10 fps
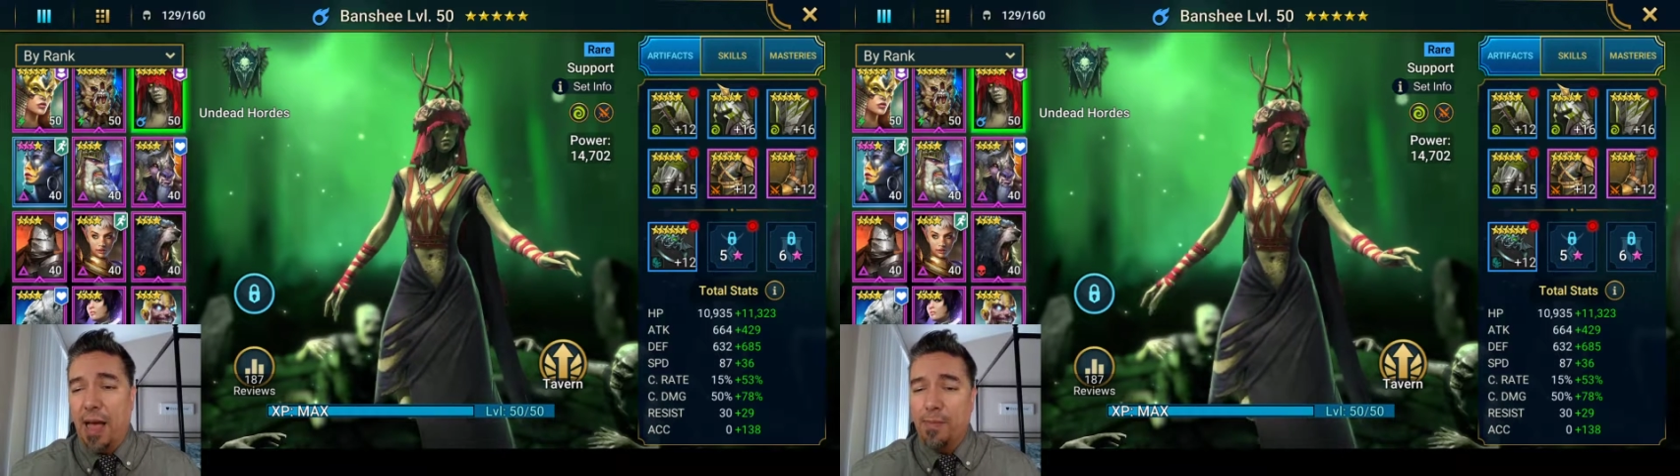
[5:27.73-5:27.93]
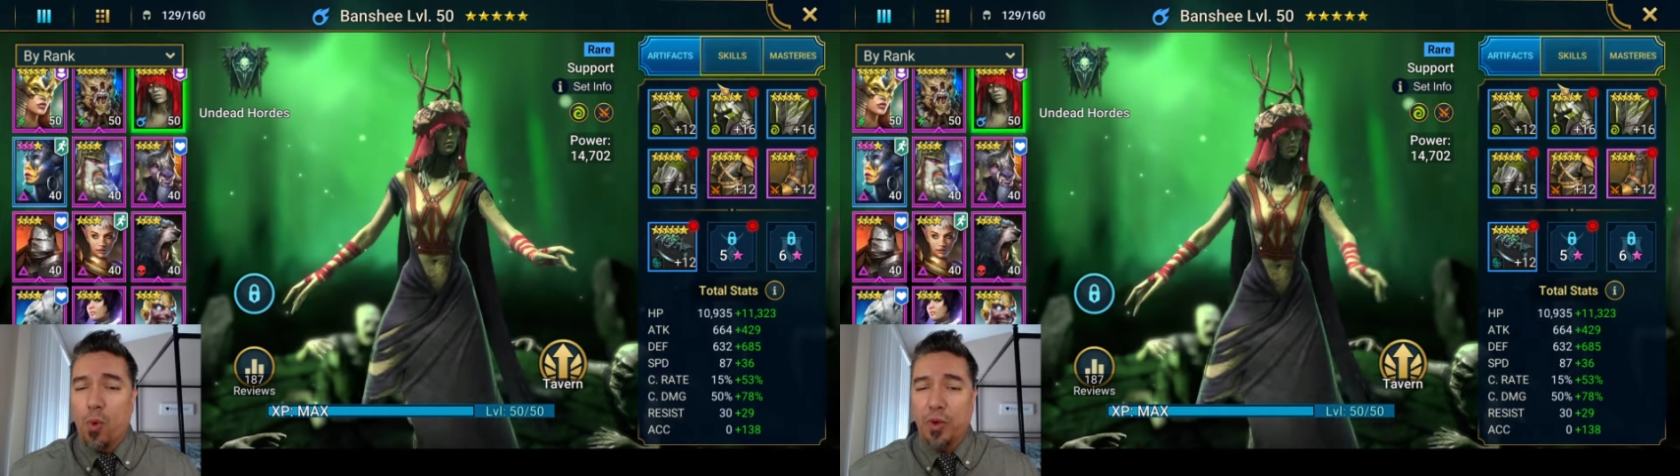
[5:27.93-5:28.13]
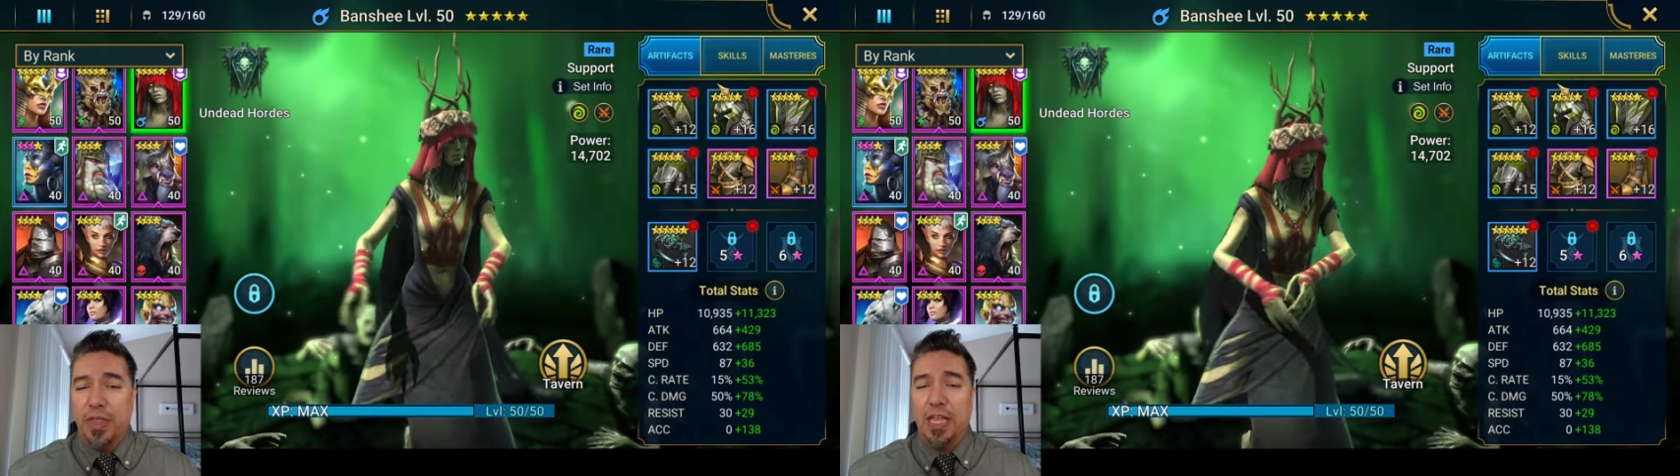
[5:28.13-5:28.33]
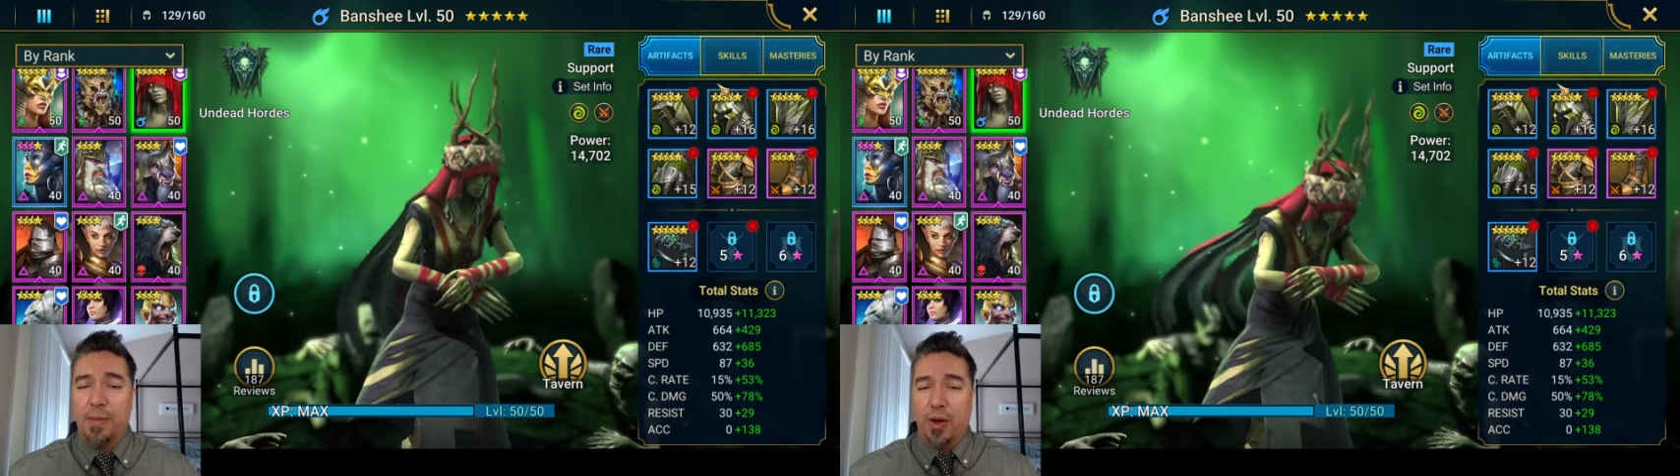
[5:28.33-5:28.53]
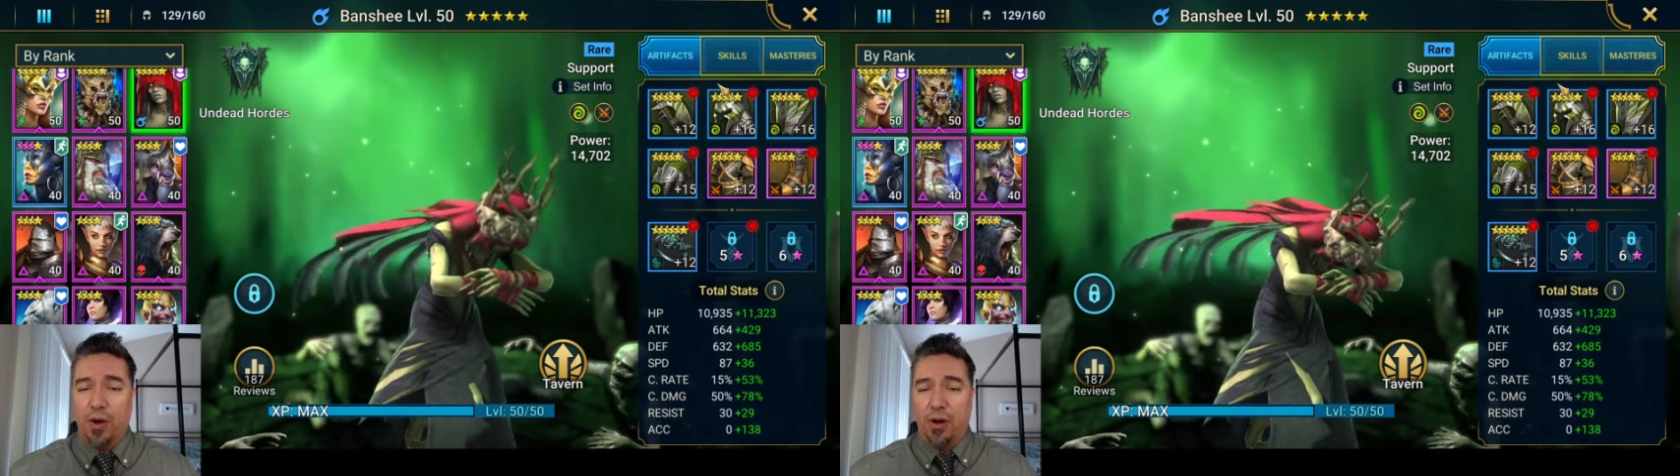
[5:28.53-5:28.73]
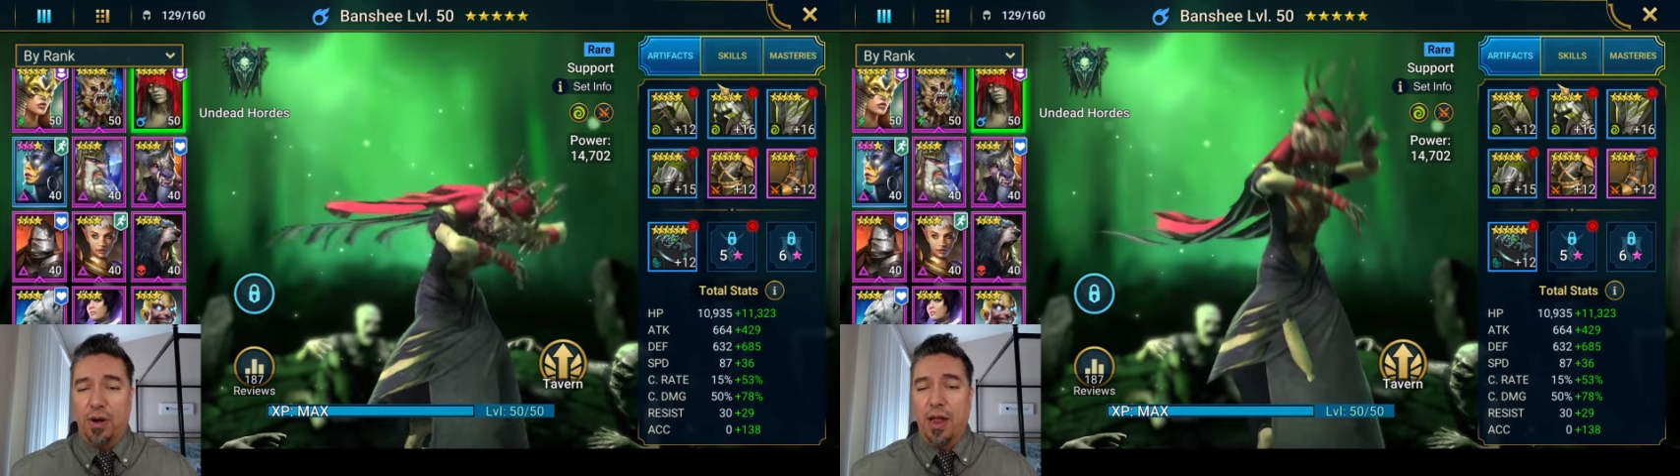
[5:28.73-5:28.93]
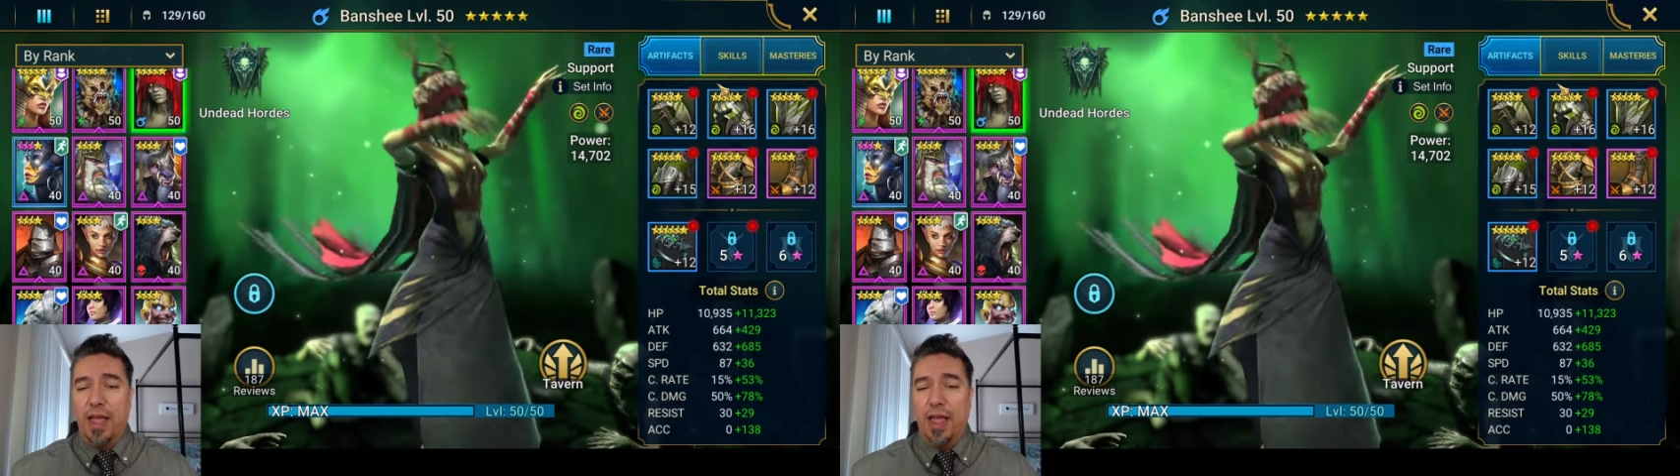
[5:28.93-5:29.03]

I'm more thinking about her